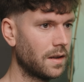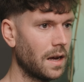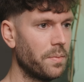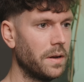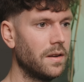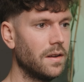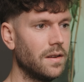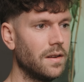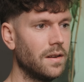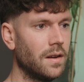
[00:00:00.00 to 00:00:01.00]
type in
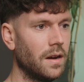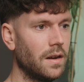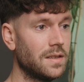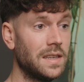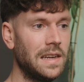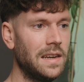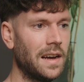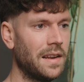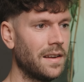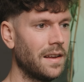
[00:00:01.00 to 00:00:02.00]

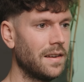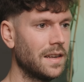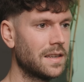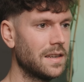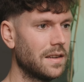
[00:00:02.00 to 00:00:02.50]
C, and then that's